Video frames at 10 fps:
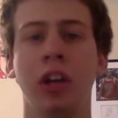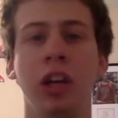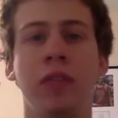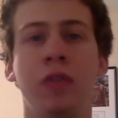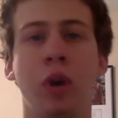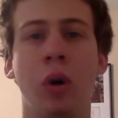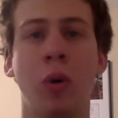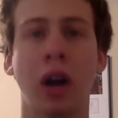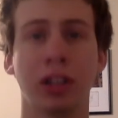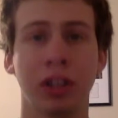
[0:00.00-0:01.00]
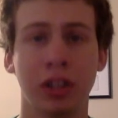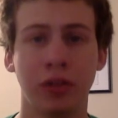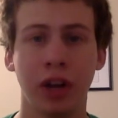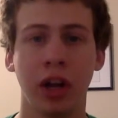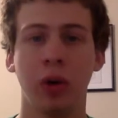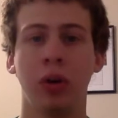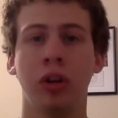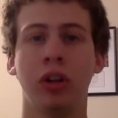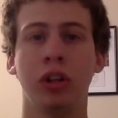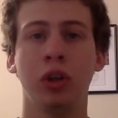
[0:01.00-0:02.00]
If you are watching this video,
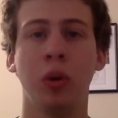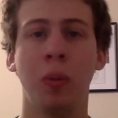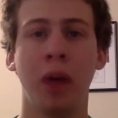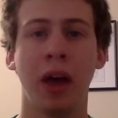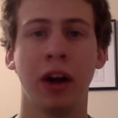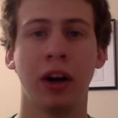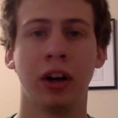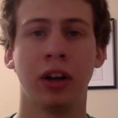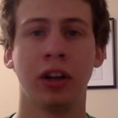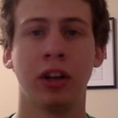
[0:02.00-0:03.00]
you better